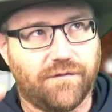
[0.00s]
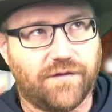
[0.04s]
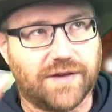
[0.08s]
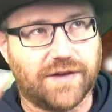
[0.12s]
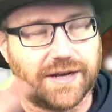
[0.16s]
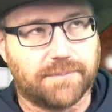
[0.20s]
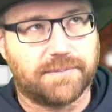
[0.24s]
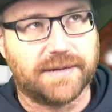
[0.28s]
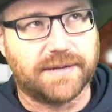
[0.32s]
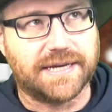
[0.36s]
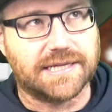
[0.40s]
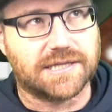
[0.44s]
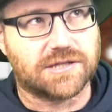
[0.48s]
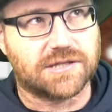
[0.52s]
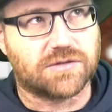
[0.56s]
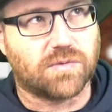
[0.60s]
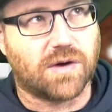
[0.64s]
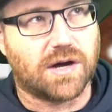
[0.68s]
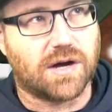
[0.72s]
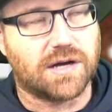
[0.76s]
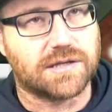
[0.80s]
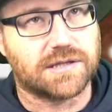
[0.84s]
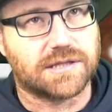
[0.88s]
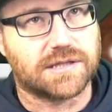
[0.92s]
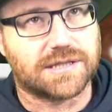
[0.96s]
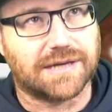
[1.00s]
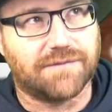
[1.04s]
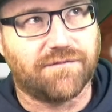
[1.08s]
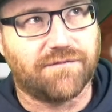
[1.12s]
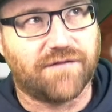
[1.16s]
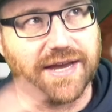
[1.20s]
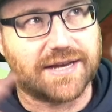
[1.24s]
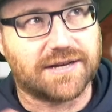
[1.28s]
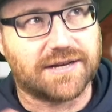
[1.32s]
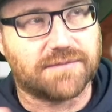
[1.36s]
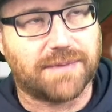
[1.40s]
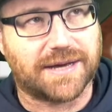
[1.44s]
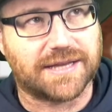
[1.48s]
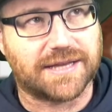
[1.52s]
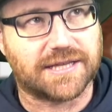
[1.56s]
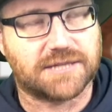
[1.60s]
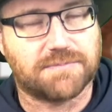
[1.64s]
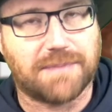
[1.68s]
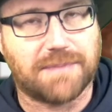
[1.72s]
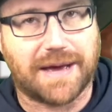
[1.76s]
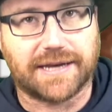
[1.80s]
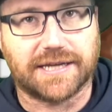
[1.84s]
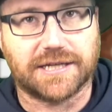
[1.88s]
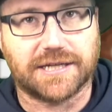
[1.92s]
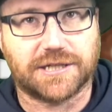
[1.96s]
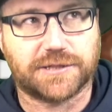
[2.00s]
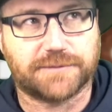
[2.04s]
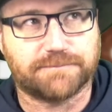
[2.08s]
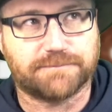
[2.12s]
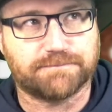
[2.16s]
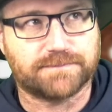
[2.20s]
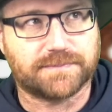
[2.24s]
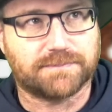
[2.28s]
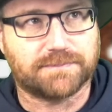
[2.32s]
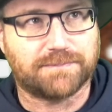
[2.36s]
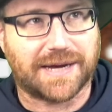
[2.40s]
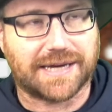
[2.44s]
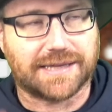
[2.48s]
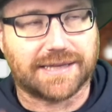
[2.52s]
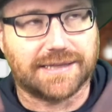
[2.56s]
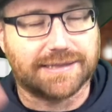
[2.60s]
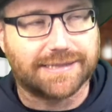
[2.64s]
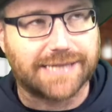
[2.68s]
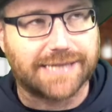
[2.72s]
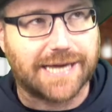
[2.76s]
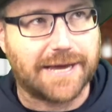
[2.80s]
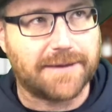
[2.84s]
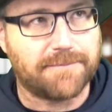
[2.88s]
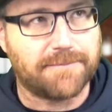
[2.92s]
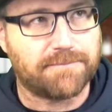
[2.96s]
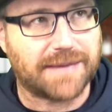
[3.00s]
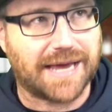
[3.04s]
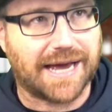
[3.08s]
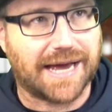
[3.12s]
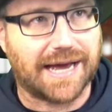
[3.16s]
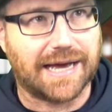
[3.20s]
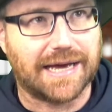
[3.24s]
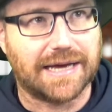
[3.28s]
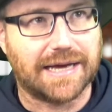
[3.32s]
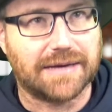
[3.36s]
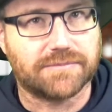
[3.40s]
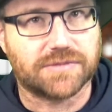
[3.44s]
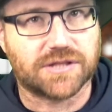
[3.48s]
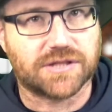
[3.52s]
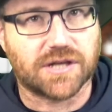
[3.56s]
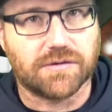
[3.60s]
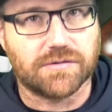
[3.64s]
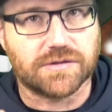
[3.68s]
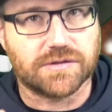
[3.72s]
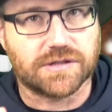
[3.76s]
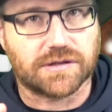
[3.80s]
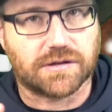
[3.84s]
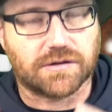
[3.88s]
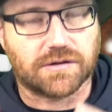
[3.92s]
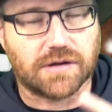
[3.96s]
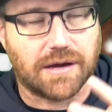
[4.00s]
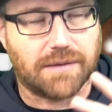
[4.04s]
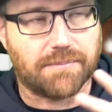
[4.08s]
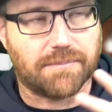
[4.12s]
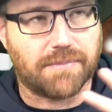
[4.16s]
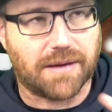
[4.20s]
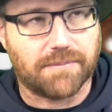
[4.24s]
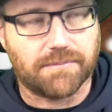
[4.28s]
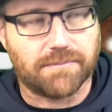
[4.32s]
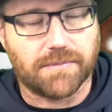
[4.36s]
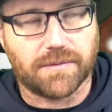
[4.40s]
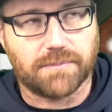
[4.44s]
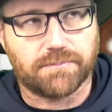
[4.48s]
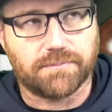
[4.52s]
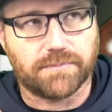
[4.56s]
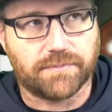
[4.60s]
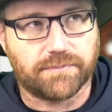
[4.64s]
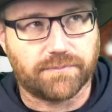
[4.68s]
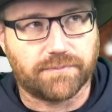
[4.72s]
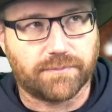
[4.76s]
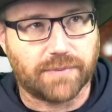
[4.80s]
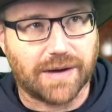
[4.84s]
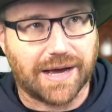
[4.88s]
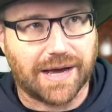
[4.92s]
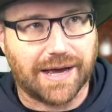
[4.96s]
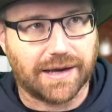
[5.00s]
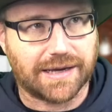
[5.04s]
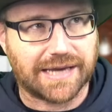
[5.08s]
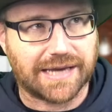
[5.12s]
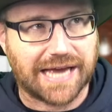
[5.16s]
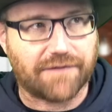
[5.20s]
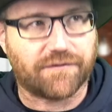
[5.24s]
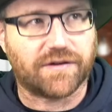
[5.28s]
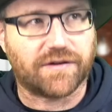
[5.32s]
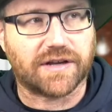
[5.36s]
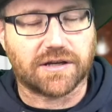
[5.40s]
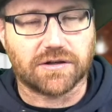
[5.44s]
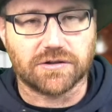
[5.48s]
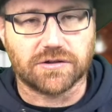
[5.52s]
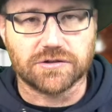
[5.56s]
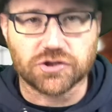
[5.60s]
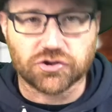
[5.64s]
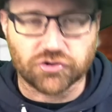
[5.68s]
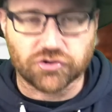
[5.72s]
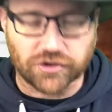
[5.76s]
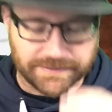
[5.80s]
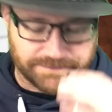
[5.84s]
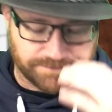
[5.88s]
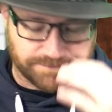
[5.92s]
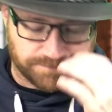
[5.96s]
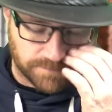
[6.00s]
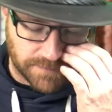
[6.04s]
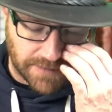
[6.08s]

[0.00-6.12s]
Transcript: Philippines was invaded by the Spanish back in the day. So it was a Catholic country,